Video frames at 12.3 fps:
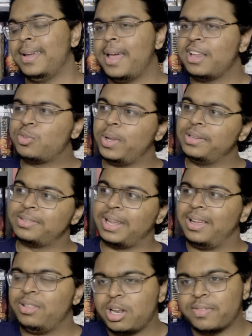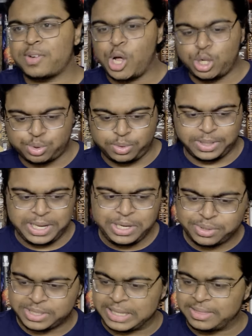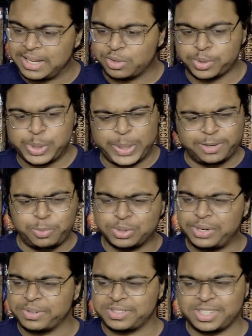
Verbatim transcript: as well as uh, a lot of cultural interesting things where you explore different